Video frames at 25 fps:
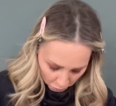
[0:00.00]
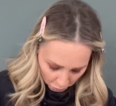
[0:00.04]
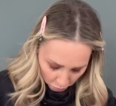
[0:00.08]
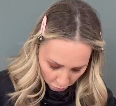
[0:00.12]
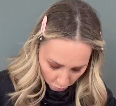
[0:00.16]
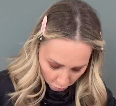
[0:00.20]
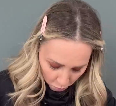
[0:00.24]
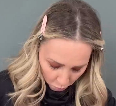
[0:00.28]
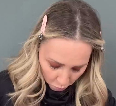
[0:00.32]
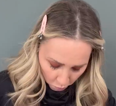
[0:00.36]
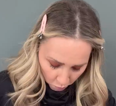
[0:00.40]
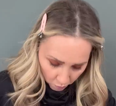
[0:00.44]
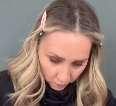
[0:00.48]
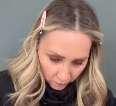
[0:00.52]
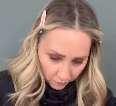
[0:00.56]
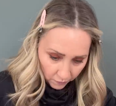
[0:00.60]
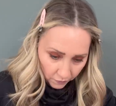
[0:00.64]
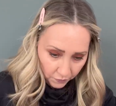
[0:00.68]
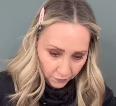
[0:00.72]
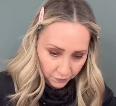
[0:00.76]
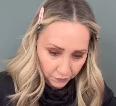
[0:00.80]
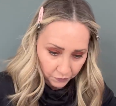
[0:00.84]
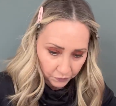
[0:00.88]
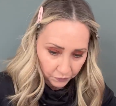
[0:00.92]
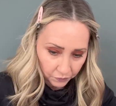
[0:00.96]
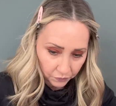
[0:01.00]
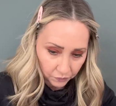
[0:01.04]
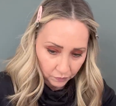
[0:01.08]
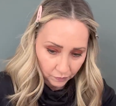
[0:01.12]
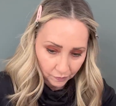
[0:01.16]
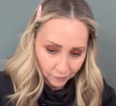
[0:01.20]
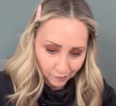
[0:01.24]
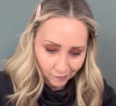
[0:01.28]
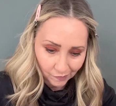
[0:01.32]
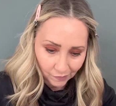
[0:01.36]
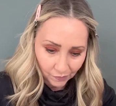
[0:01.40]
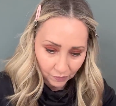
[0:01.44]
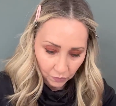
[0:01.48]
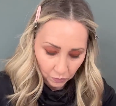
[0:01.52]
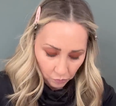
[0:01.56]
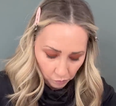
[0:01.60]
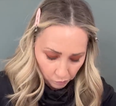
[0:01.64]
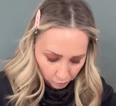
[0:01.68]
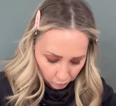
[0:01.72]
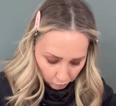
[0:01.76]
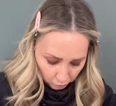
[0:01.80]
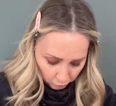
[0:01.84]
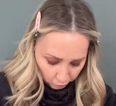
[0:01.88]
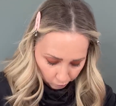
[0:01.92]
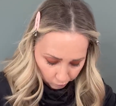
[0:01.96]

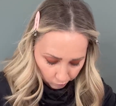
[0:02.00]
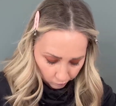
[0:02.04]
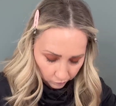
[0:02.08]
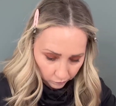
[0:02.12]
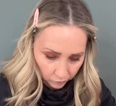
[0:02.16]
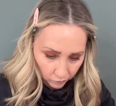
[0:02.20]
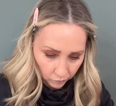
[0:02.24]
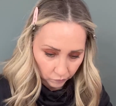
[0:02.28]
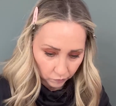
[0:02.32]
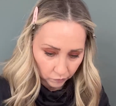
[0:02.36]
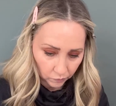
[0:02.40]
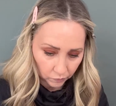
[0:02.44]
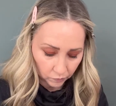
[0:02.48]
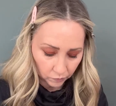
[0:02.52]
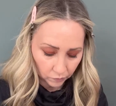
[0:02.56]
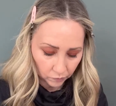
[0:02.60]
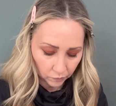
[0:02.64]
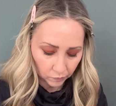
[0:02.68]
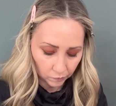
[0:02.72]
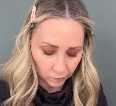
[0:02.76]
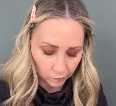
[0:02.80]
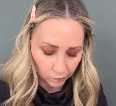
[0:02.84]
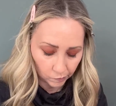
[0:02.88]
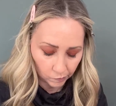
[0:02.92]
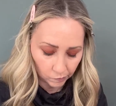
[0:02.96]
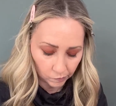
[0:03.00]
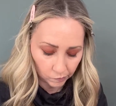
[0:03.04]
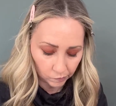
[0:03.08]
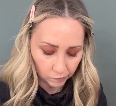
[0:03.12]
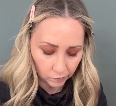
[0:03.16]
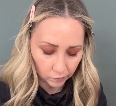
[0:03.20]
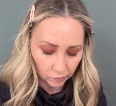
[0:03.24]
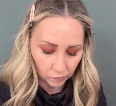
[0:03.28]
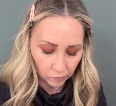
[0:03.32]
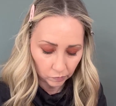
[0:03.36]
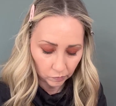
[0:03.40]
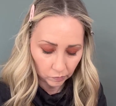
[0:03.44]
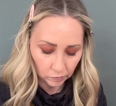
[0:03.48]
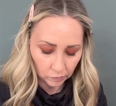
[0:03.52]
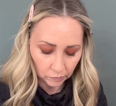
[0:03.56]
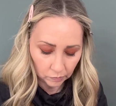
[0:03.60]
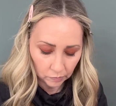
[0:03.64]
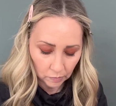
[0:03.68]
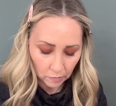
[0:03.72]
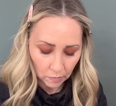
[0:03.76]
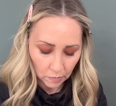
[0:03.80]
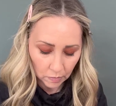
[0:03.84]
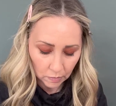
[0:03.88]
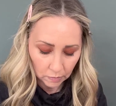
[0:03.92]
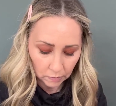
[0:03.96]

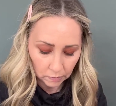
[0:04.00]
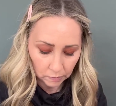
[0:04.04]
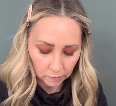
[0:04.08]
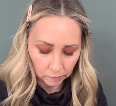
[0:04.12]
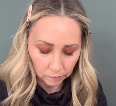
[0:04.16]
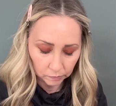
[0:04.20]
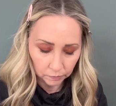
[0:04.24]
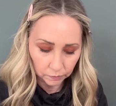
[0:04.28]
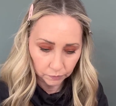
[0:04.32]
[no speech]